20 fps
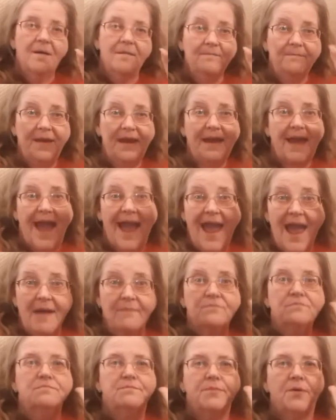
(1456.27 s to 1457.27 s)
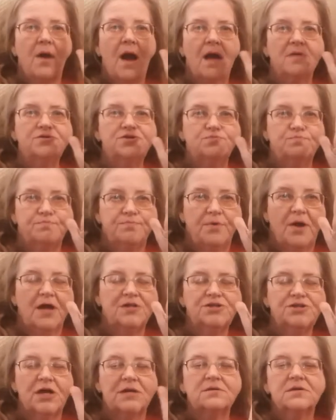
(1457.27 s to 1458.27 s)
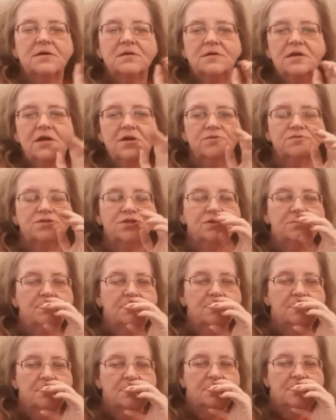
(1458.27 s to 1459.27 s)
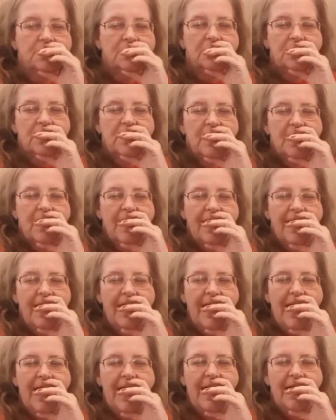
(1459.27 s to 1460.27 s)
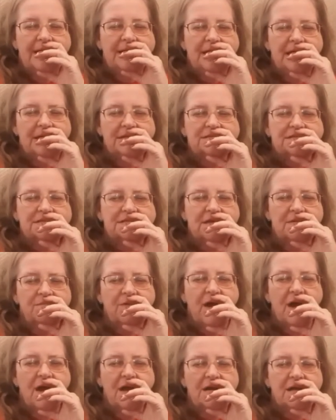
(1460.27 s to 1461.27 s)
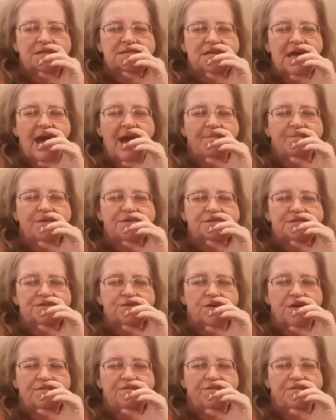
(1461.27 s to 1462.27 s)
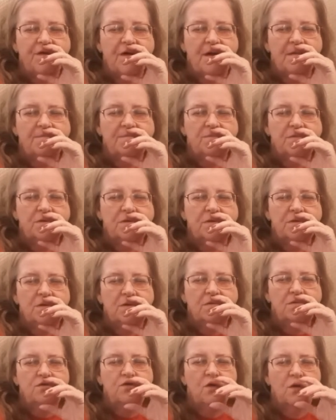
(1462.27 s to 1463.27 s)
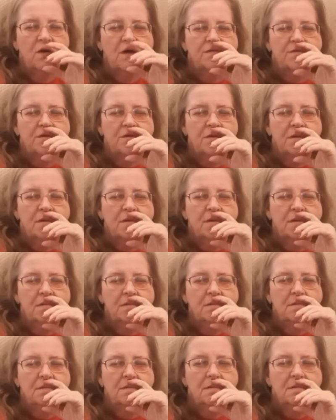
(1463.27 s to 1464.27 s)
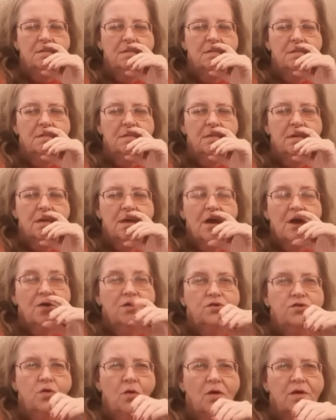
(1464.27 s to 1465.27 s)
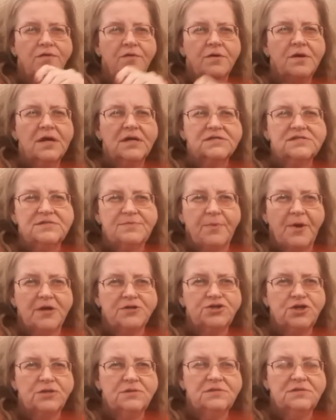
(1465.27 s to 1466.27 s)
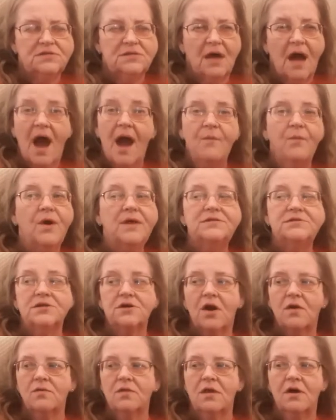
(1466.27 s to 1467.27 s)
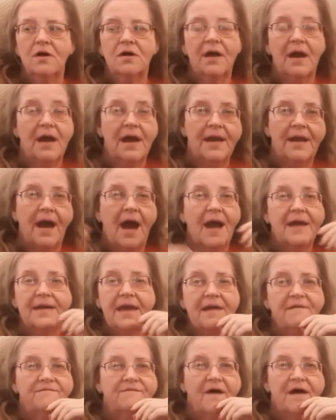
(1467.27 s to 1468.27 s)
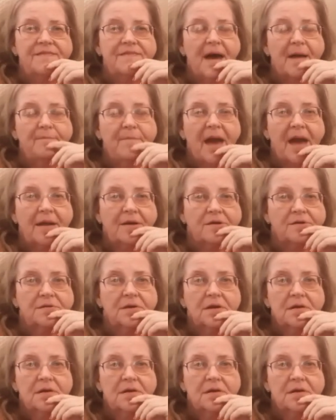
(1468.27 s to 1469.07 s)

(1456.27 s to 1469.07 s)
big prog, project, huge. And it's some kind of tapestry from Northern, Northern Expressions. I went to go look, and I can't find that pattern.